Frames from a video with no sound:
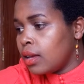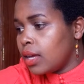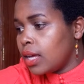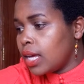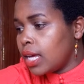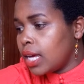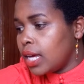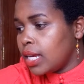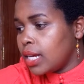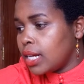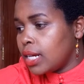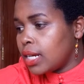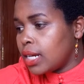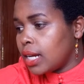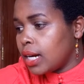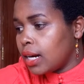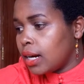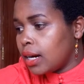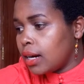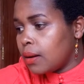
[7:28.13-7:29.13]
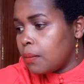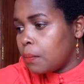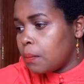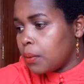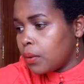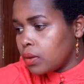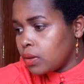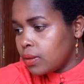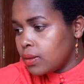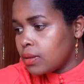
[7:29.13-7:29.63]
and
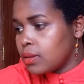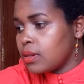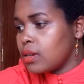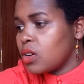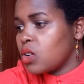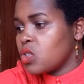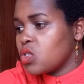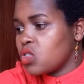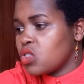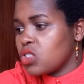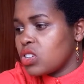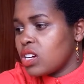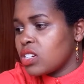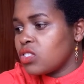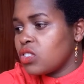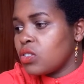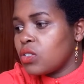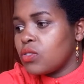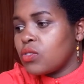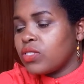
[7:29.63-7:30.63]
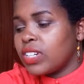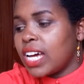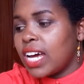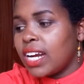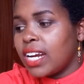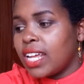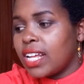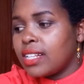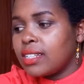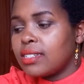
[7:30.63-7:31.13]
ports, construction of
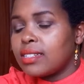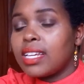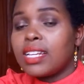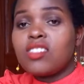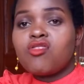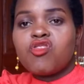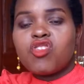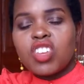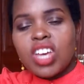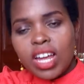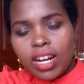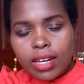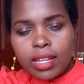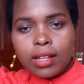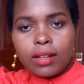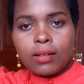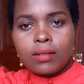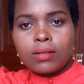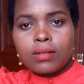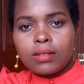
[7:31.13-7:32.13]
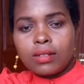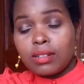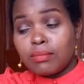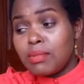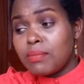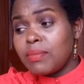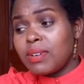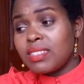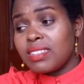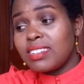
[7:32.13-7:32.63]
tunnels and channels.
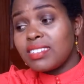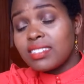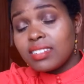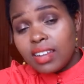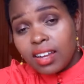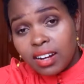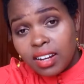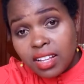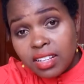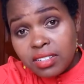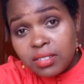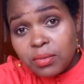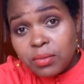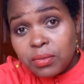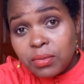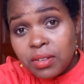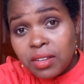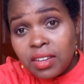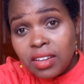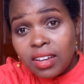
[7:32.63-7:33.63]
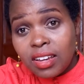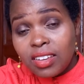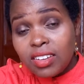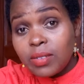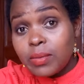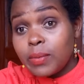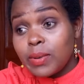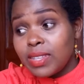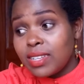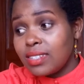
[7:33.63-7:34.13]
Remember these tunnels? You
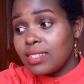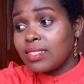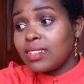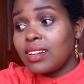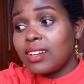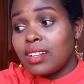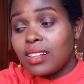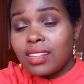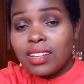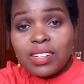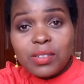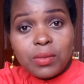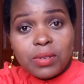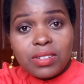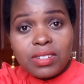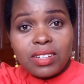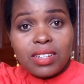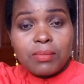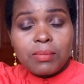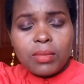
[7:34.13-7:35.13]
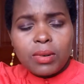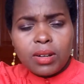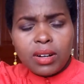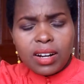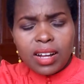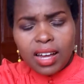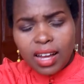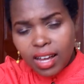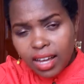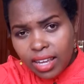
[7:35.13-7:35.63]
remember this tunnel that was in
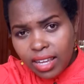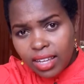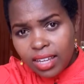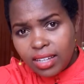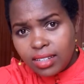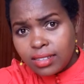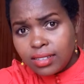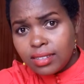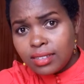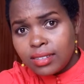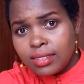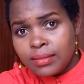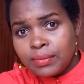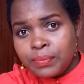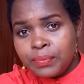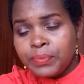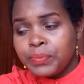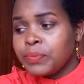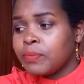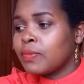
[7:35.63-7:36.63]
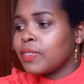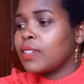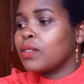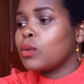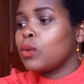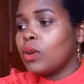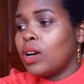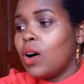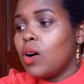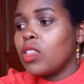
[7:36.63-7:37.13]
Moranga, I guess? So
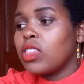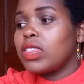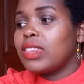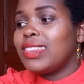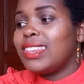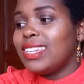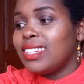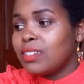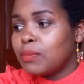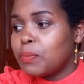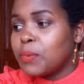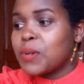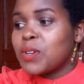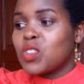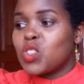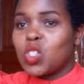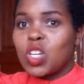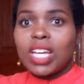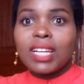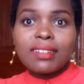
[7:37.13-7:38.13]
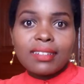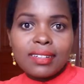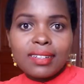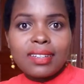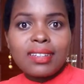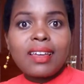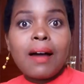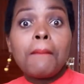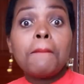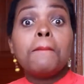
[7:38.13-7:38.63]
now these projects,
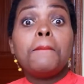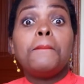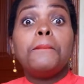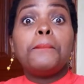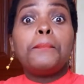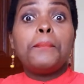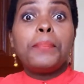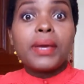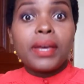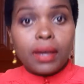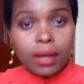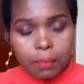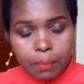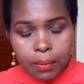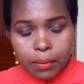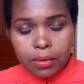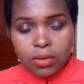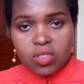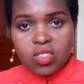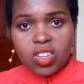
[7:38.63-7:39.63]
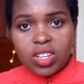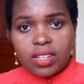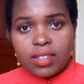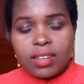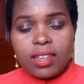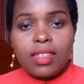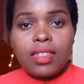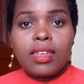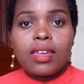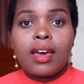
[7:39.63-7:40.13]
they are big projects
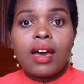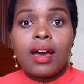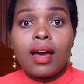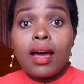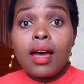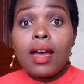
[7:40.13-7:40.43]
and they are